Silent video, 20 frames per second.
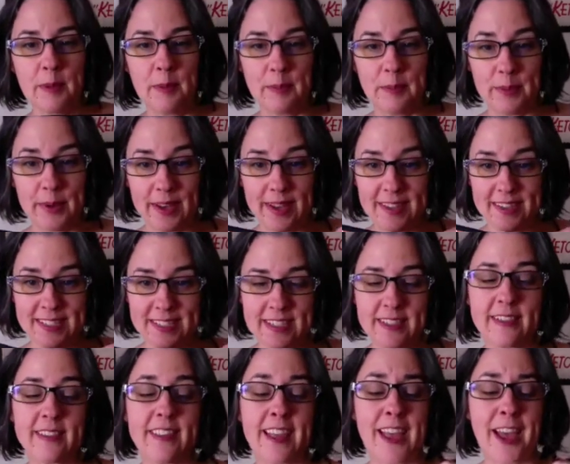but
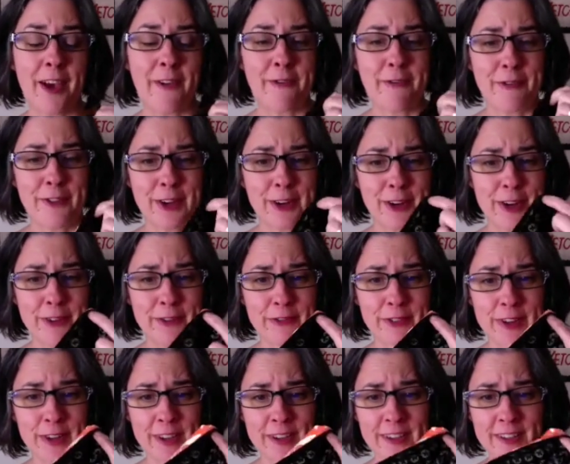they have very
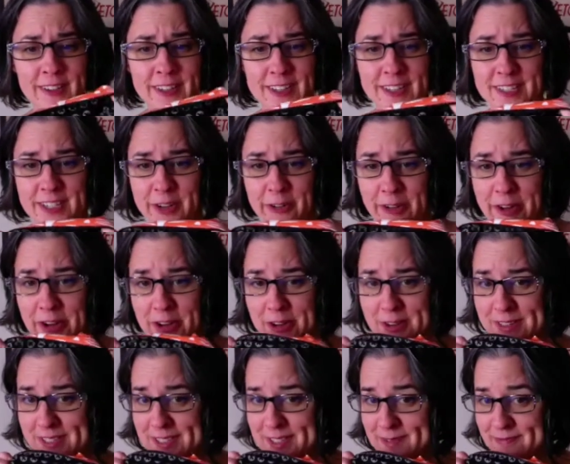fun
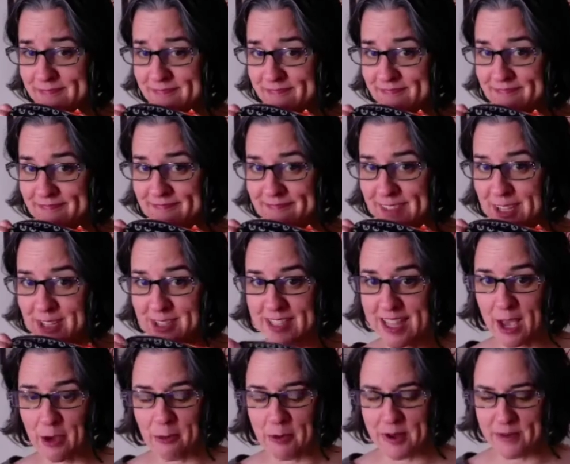interiors. There's
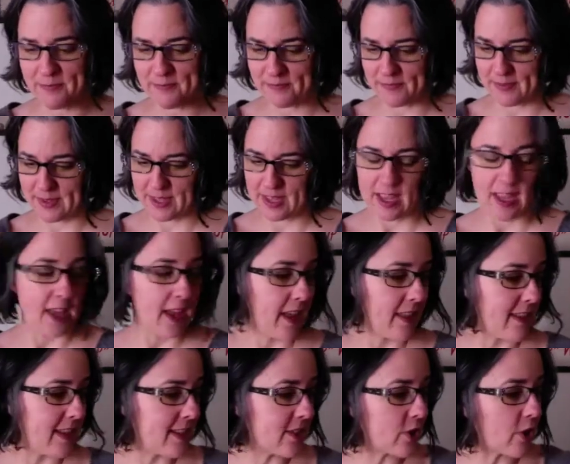that one.
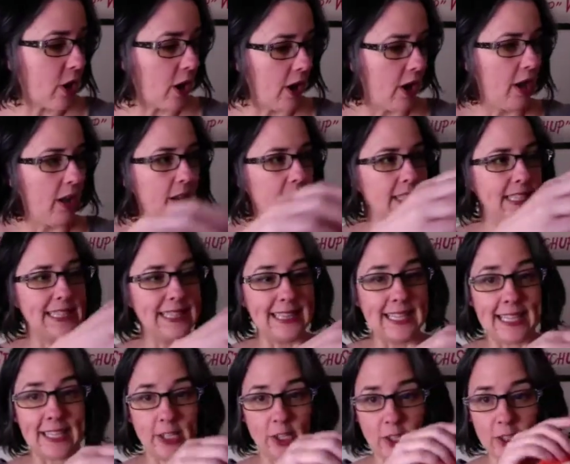These are all
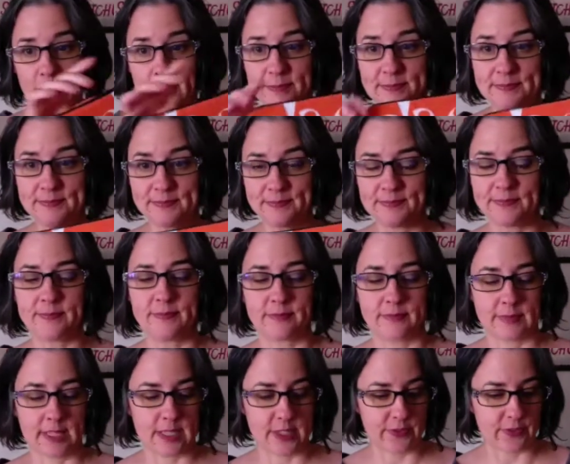little,
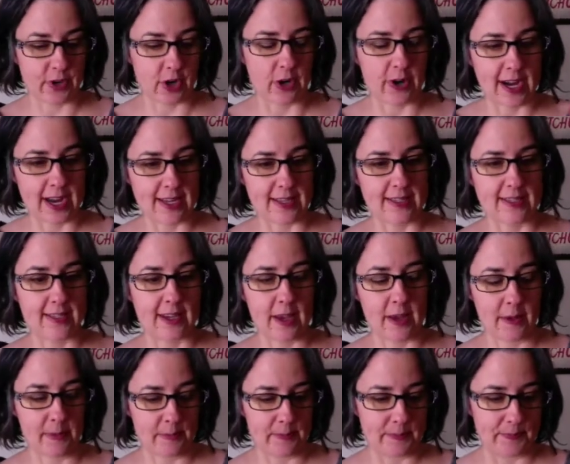as far as
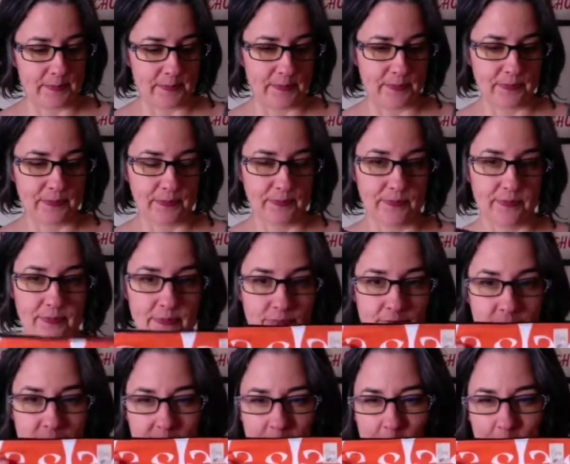
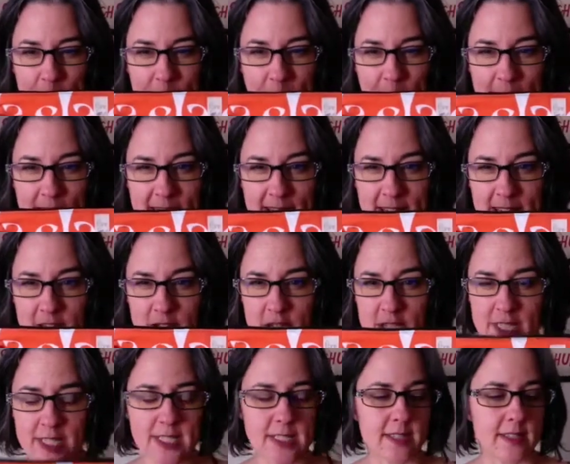they're about 8
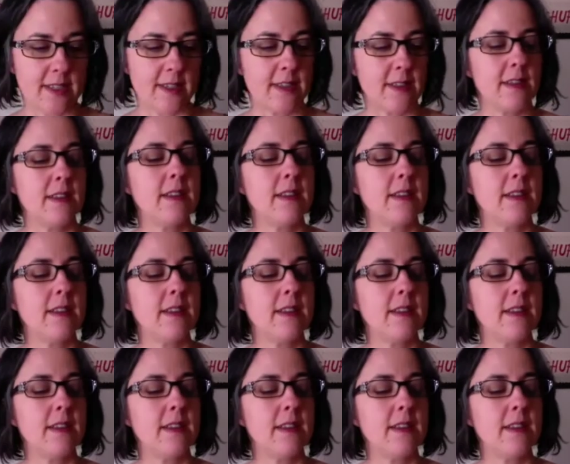inches.